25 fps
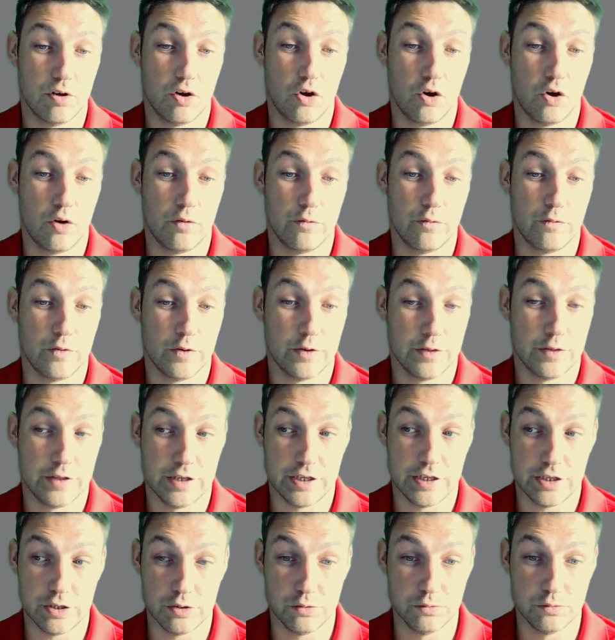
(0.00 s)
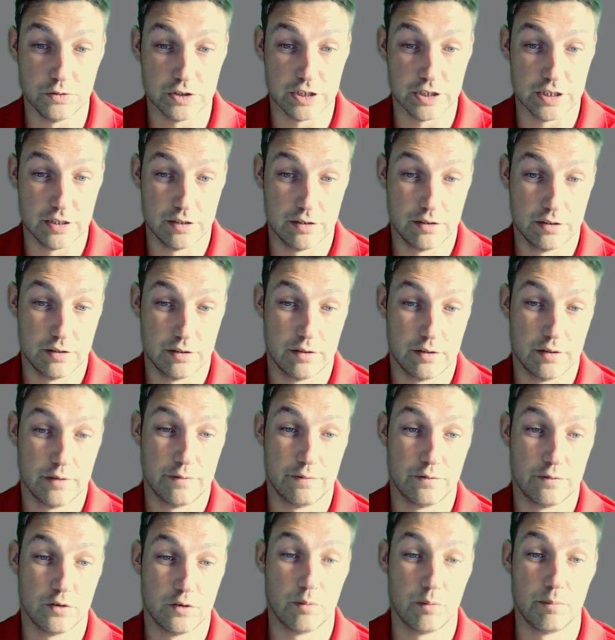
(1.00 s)
of the user
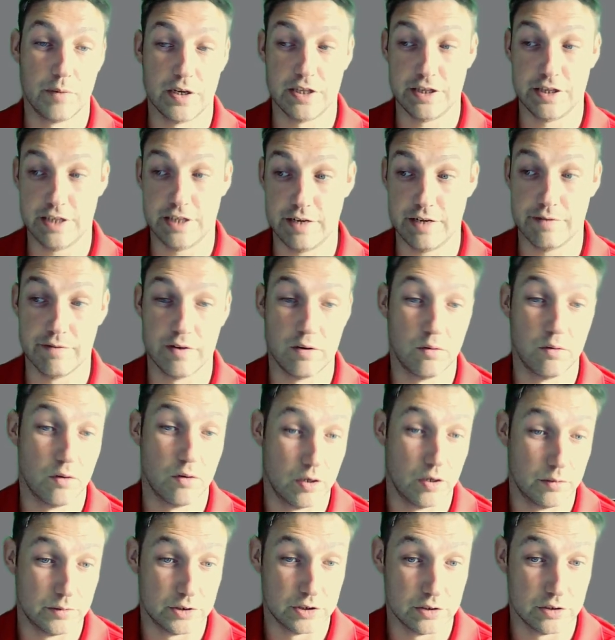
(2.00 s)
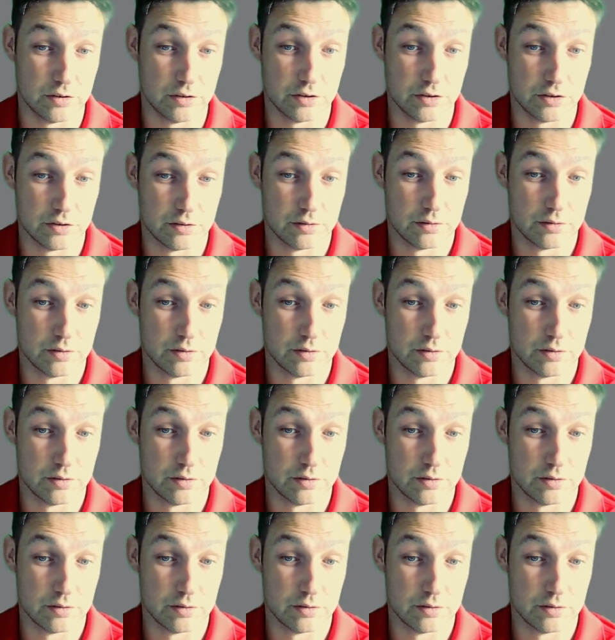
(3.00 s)
from my default options.